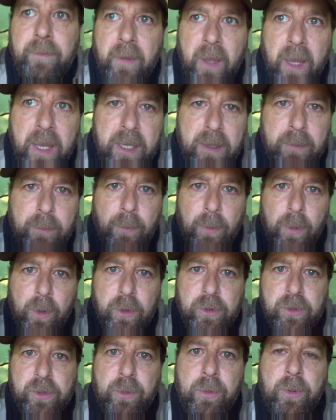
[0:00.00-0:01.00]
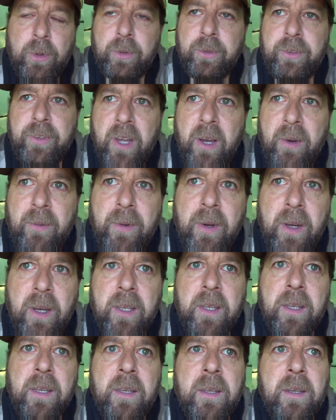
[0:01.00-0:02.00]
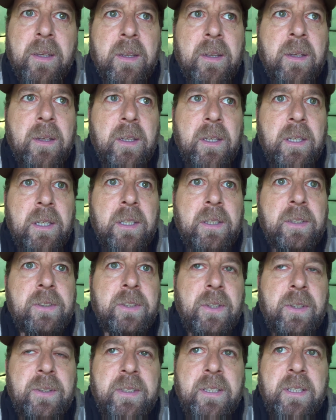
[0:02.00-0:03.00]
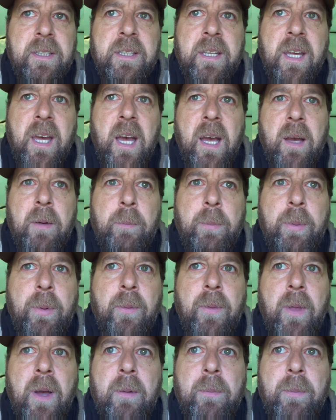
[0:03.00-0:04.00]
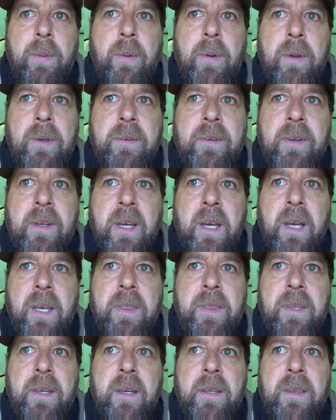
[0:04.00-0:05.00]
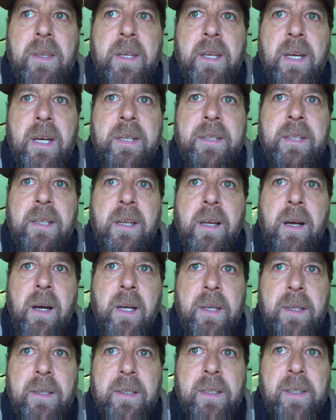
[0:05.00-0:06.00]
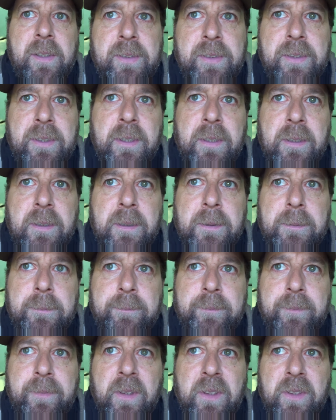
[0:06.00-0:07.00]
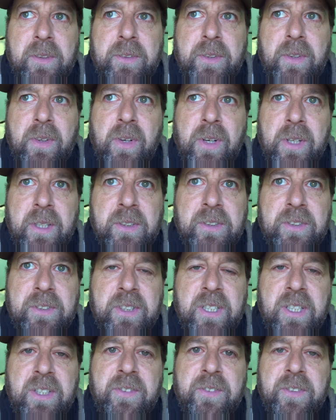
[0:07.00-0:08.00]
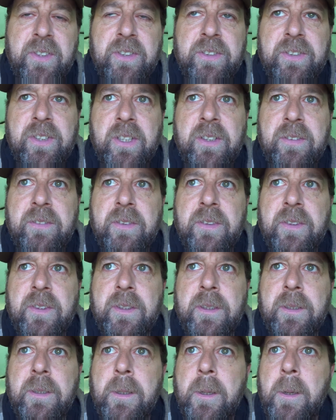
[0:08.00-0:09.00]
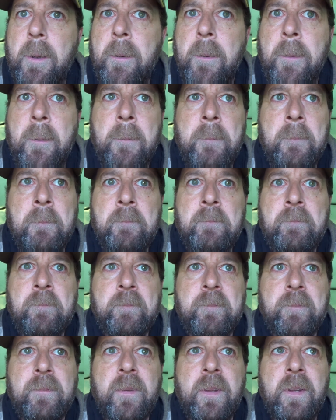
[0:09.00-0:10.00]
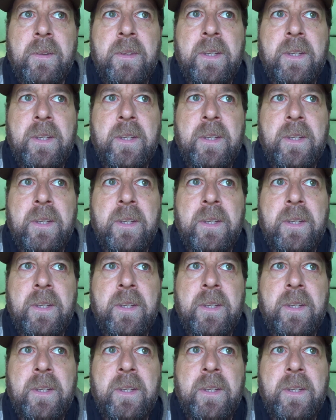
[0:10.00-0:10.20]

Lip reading: and more towards that way. So I did that and put that buoy rig out there, and then I had a liner last night and I thought I could see fish over there, and